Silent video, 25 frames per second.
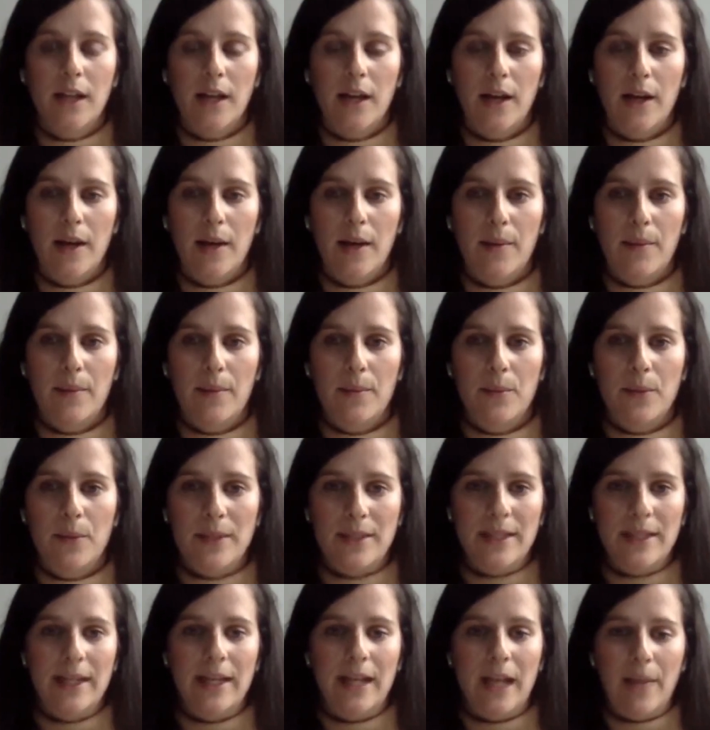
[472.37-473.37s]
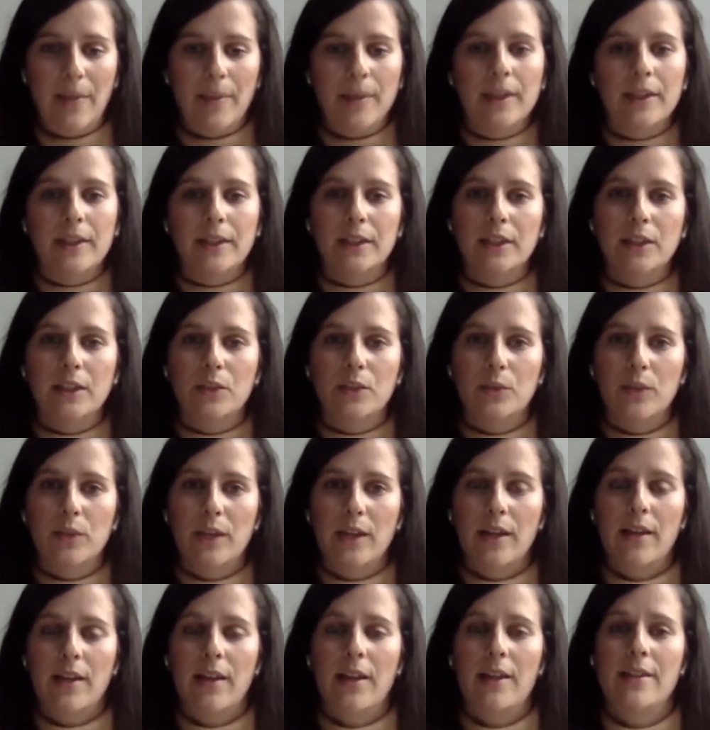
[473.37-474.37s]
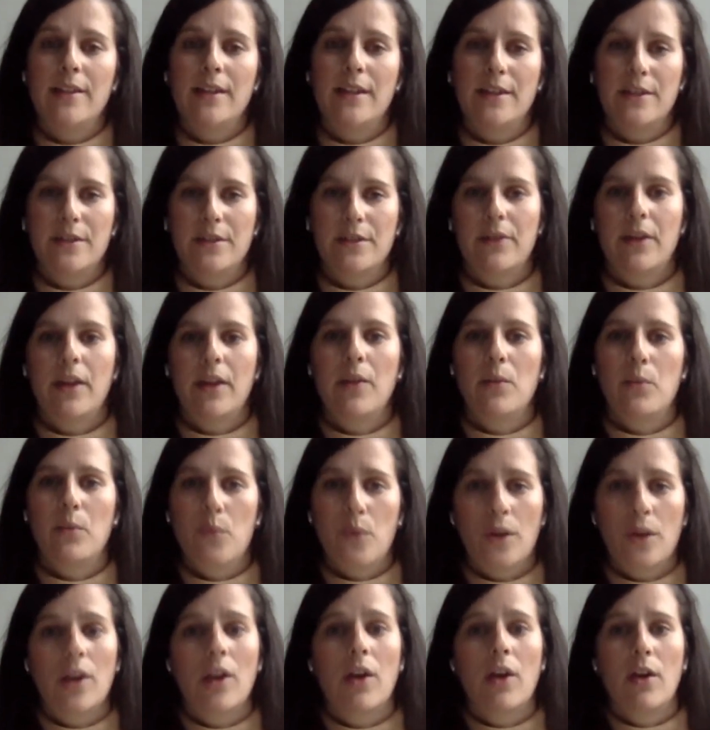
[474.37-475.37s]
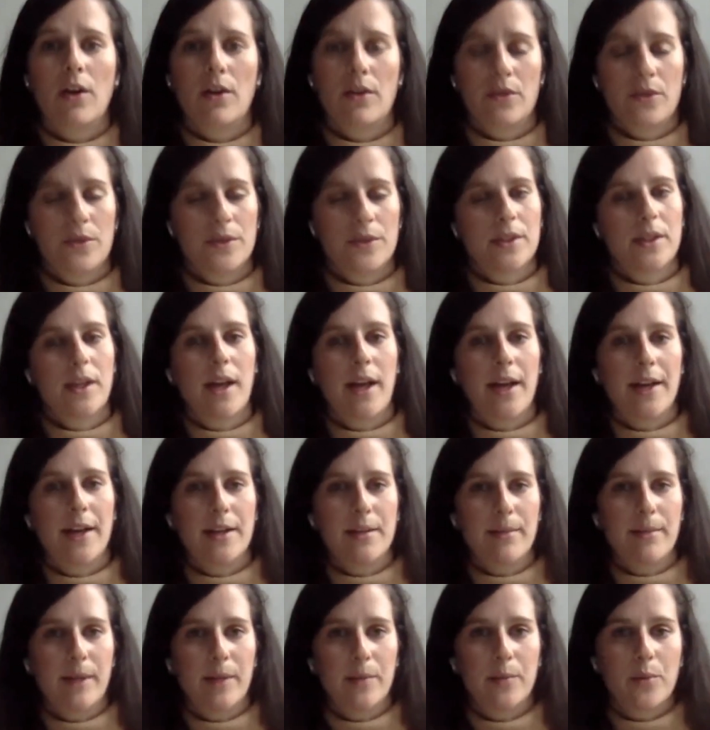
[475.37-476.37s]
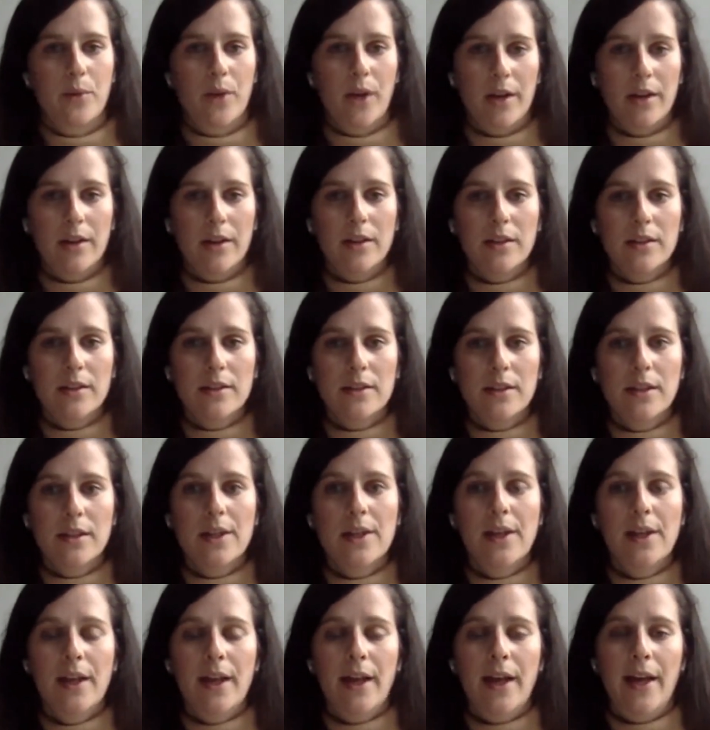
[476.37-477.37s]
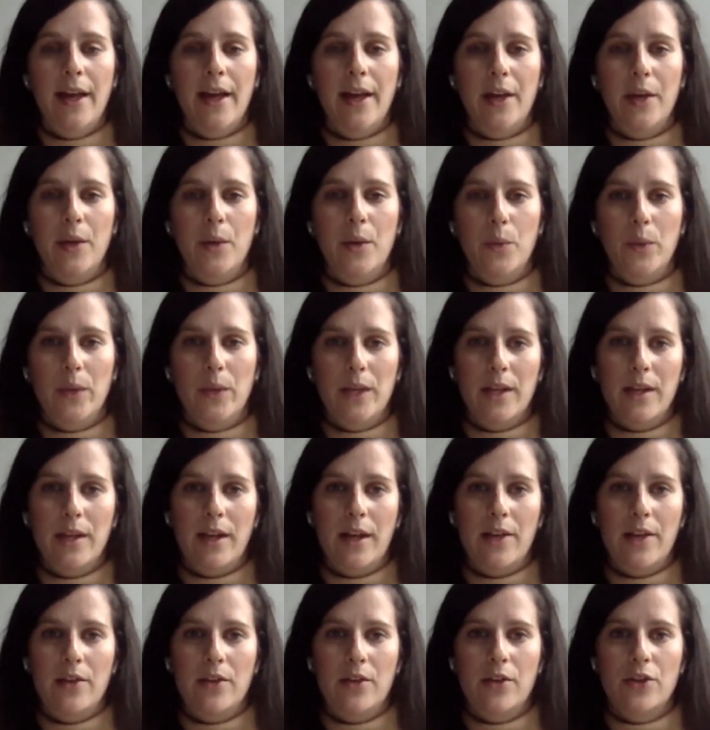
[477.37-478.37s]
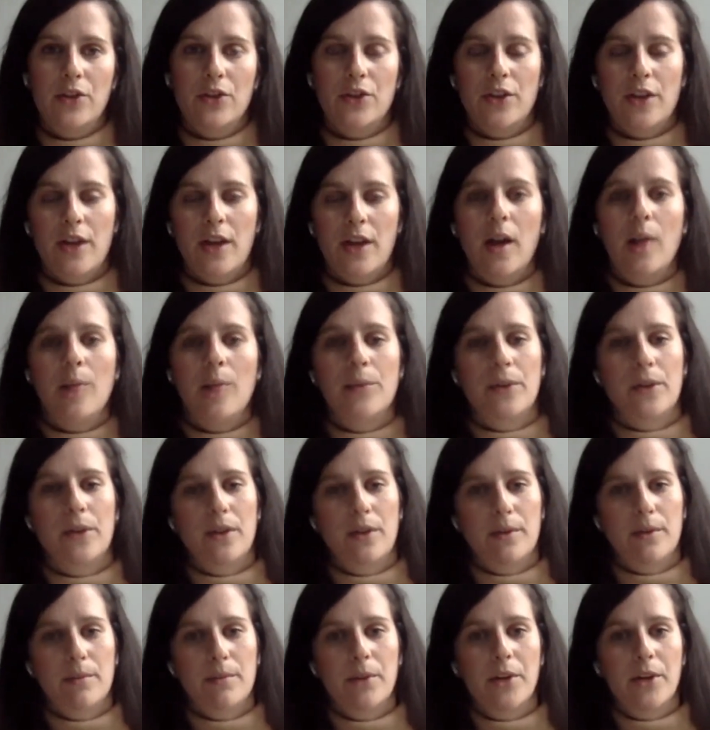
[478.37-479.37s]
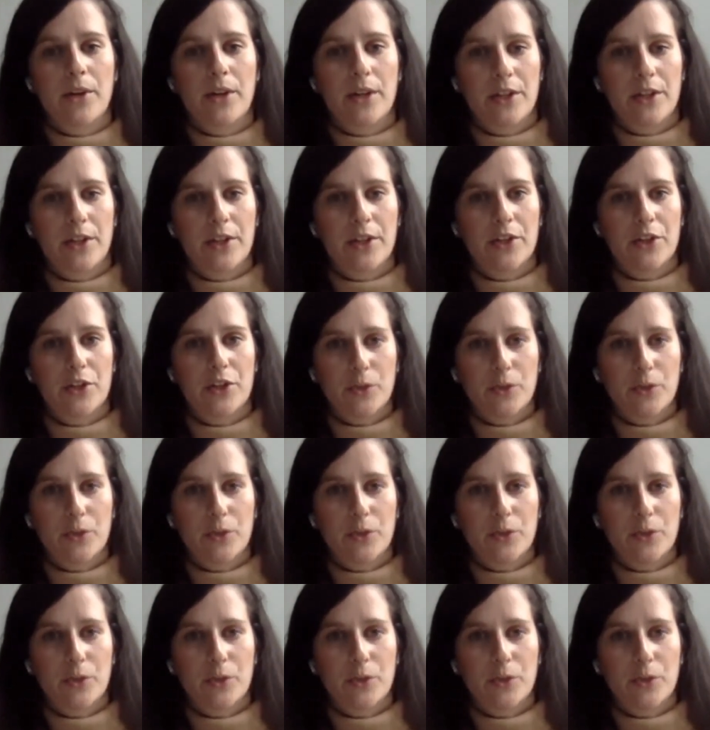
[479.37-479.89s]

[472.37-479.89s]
um, with dynamic yield we can identify what are those high demand products and we can either help our marketers